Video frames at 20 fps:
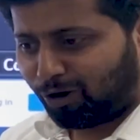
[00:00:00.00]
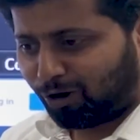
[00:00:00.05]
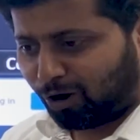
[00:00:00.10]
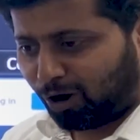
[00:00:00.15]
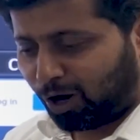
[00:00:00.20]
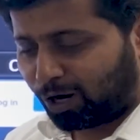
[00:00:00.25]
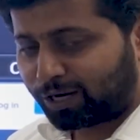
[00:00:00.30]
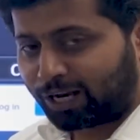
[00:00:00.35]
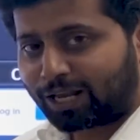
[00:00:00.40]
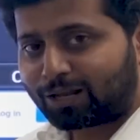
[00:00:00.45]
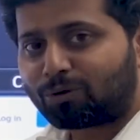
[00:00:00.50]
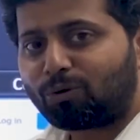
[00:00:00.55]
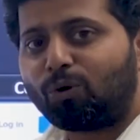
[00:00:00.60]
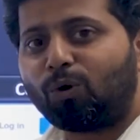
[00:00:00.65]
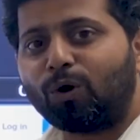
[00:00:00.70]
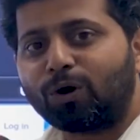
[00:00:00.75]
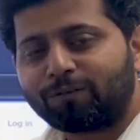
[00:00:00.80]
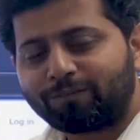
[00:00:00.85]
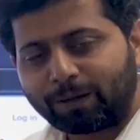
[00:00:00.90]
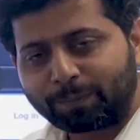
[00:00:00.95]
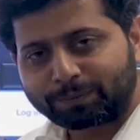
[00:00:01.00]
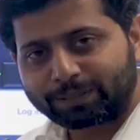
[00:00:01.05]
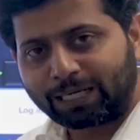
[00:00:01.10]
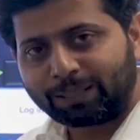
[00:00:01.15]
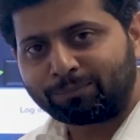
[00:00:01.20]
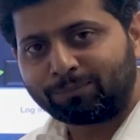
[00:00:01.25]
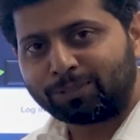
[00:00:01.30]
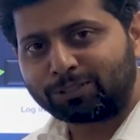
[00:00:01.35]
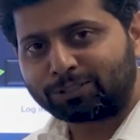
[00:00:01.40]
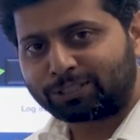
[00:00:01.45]
on our own website
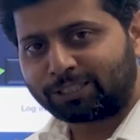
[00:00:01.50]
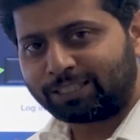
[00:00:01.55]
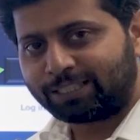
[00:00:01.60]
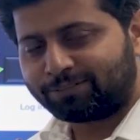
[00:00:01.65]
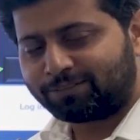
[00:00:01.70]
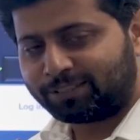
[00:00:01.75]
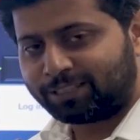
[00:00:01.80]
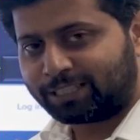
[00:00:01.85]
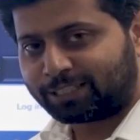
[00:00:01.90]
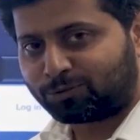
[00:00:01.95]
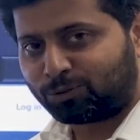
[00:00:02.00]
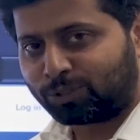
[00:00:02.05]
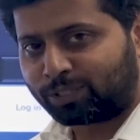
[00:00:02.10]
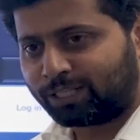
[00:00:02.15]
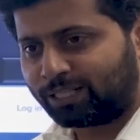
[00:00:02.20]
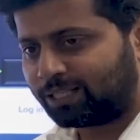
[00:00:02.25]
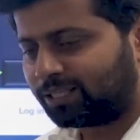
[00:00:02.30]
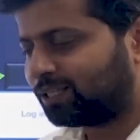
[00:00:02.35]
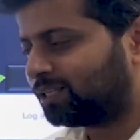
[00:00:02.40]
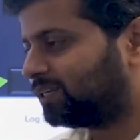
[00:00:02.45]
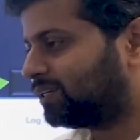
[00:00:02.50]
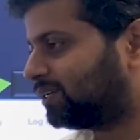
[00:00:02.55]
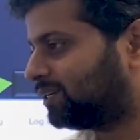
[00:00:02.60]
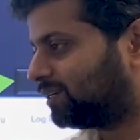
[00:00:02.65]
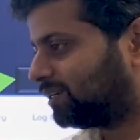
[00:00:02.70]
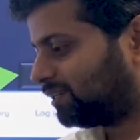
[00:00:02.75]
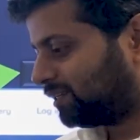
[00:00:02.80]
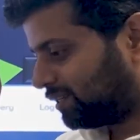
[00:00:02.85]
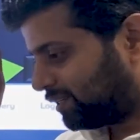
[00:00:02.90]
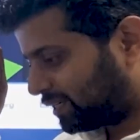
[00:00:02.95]
Merchant Navy Decoded
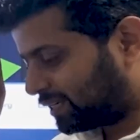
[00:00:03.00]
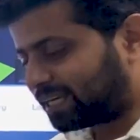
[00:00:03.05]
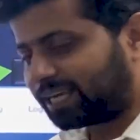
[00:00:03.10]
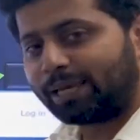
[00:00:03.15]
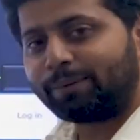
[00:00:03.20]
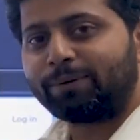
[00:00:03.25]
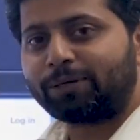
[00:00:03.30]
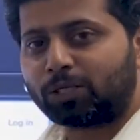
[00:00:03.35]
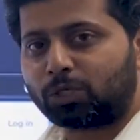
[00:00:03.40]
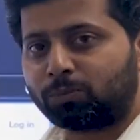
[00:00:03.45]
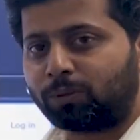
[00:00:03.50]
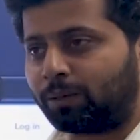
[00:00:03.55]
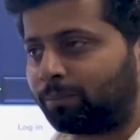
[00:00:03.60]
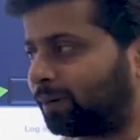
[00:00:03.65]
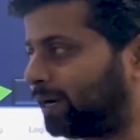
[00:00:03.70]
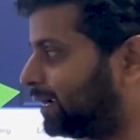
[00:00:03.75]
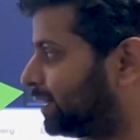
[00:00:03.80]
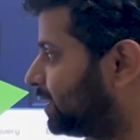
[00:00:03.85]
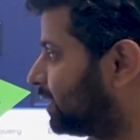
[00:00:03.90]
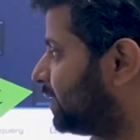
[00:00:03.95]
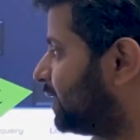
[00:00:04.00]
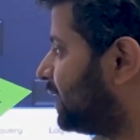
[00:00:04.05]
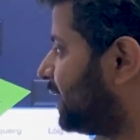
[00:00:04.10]
came into my mind